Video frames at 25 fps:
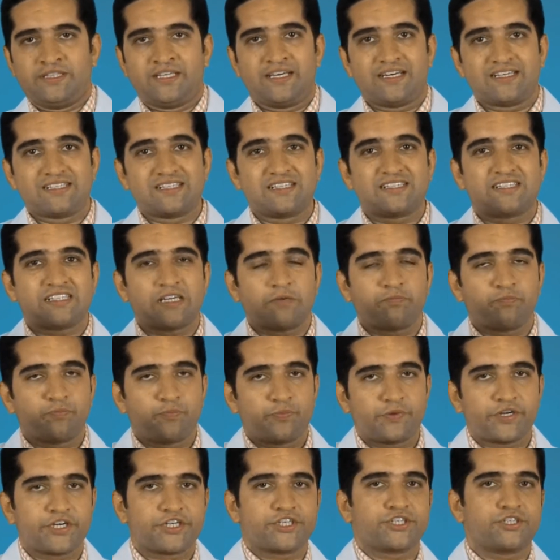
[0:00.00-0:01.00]
There is a
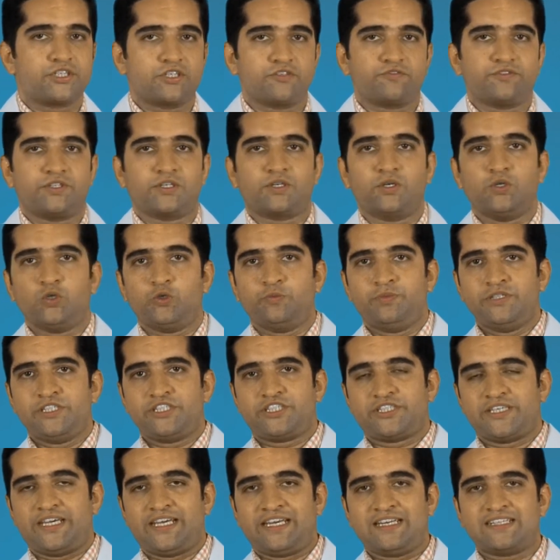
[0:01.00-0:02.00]
suppression of the globin
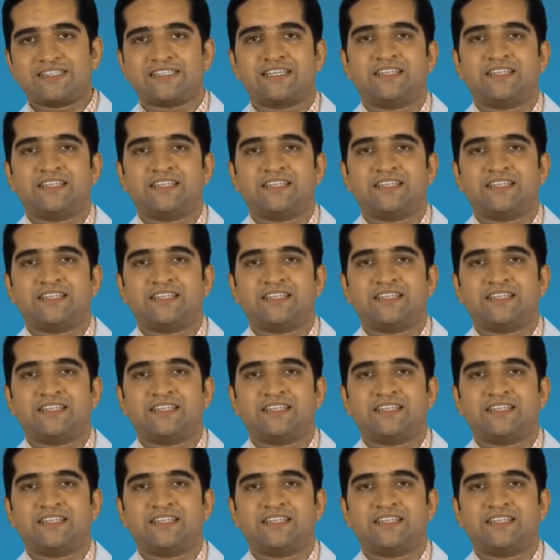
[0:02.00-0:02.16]
chains,